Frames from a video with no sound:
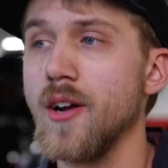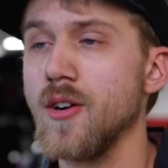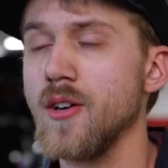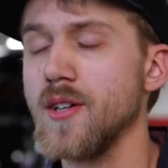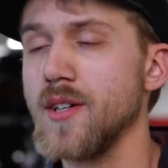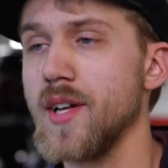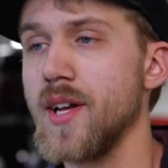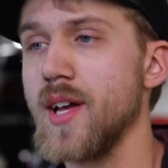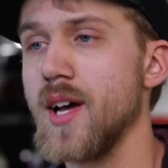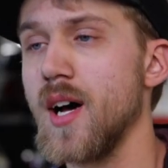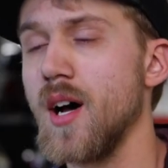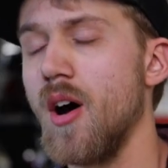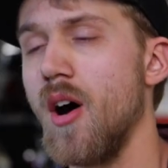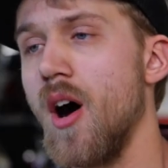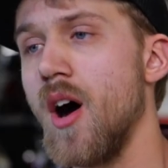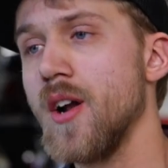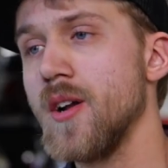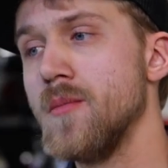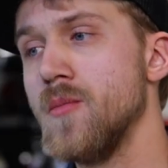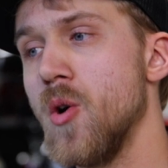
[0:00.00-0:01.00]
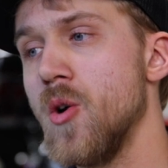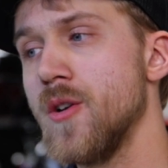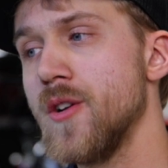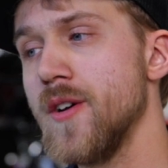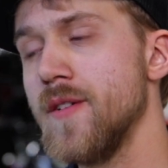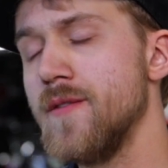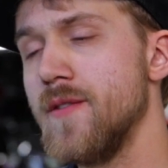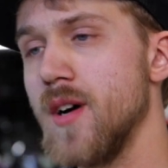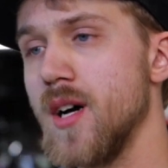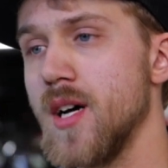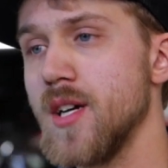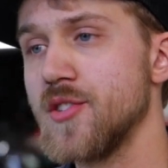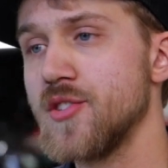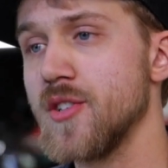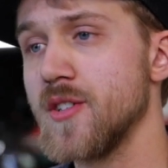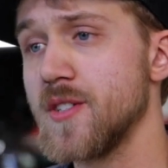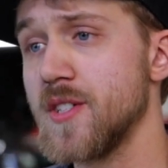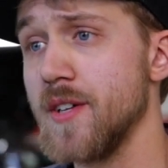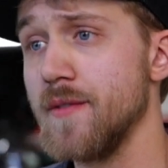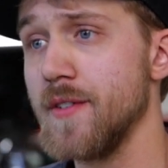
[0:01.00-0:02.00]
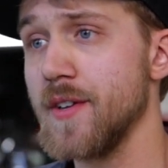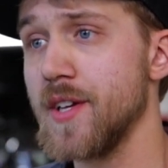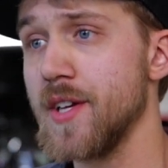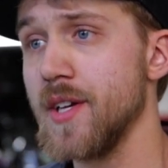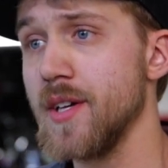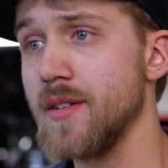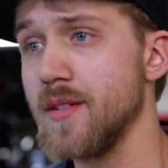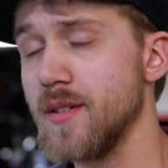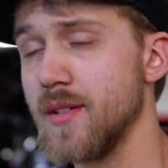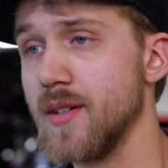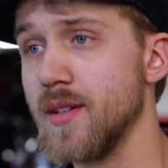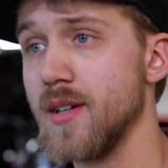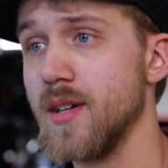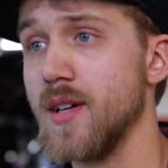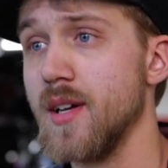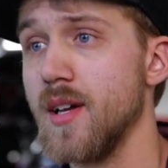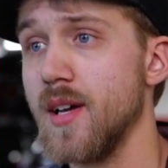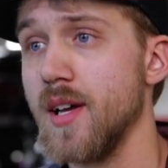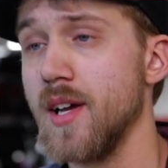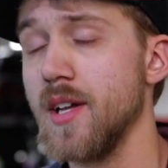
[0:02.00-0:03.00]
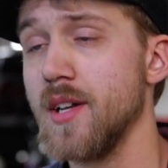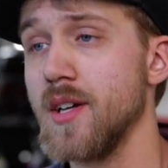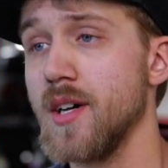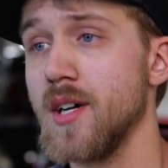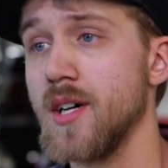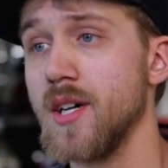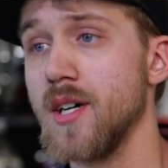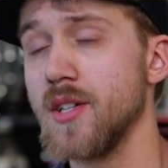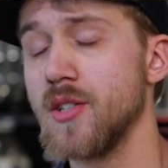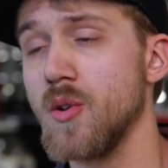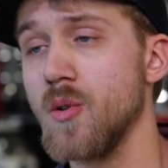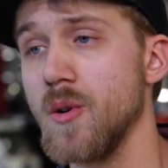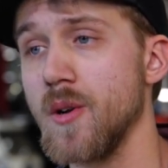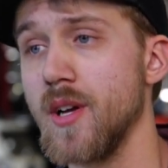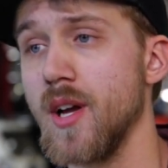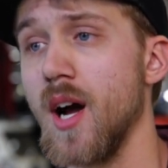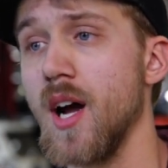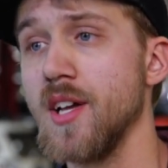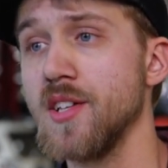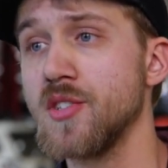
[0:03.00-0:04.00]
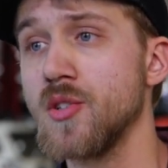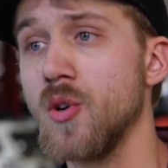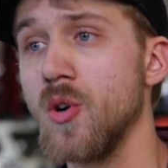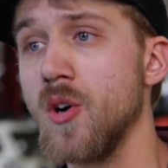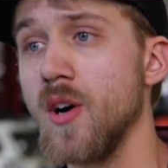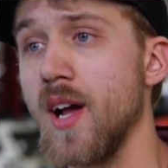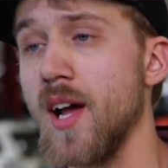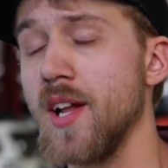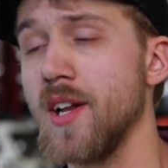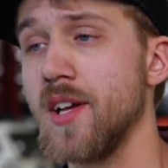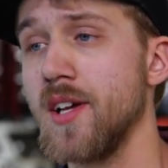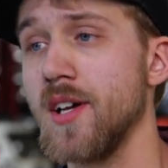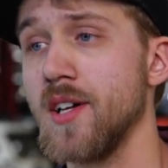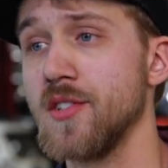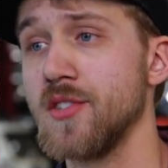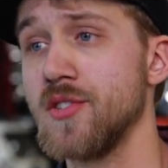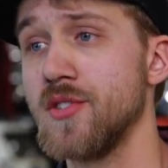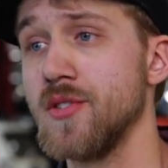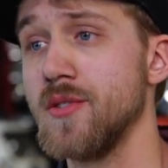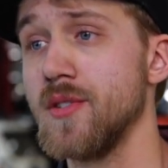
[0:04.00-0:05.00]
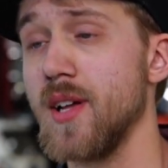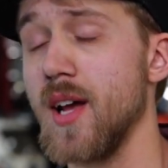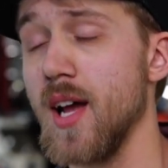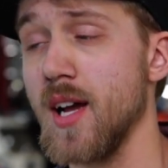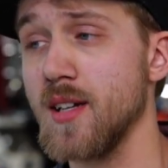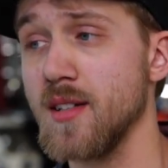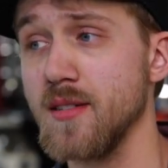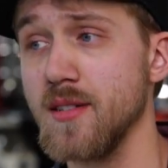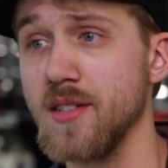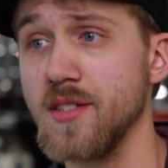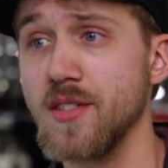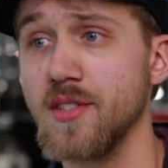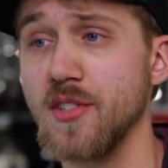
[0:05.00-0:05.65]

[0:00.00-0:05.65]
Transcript: earned a uh, automotive uh, certificate in uh, Doherty High School and a uh, student excellence